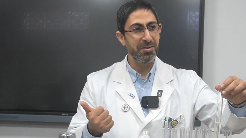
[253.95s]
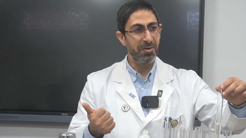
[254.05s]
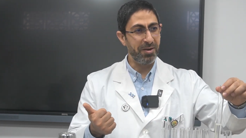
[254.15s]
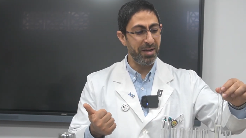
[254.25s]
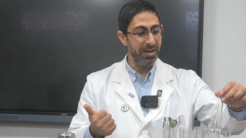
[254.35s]

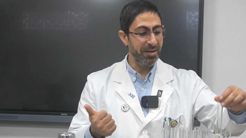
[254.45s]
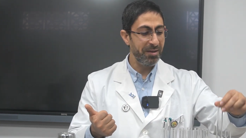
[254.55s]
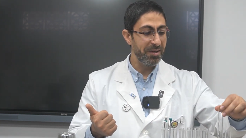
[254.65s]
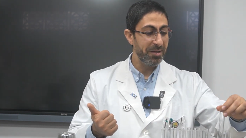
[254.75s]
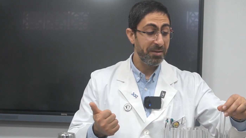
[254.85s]
okay,
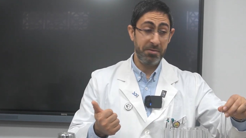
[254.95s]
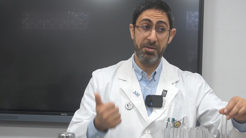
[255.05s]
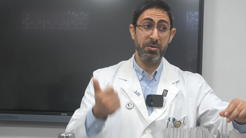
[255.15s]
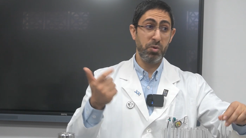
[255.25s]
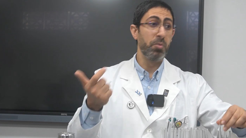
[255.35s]

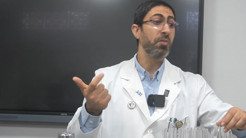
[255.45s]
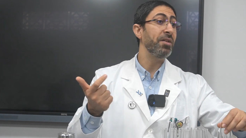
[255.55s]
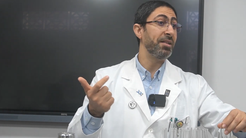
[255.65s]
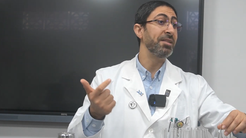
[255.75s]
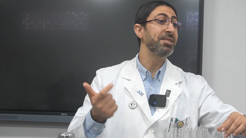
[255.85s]
to prove
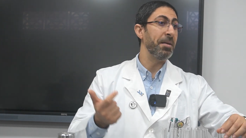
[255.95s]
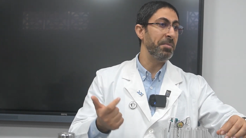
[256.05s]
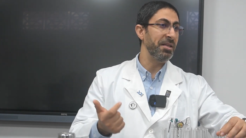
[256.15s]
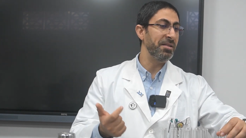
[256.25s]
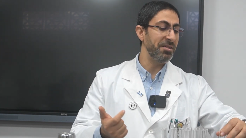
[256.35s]
that enzyme
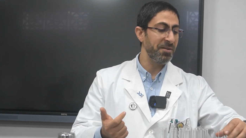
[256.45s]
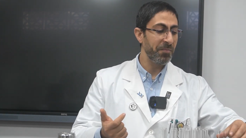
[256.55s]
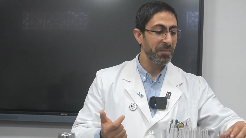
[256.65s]
needed,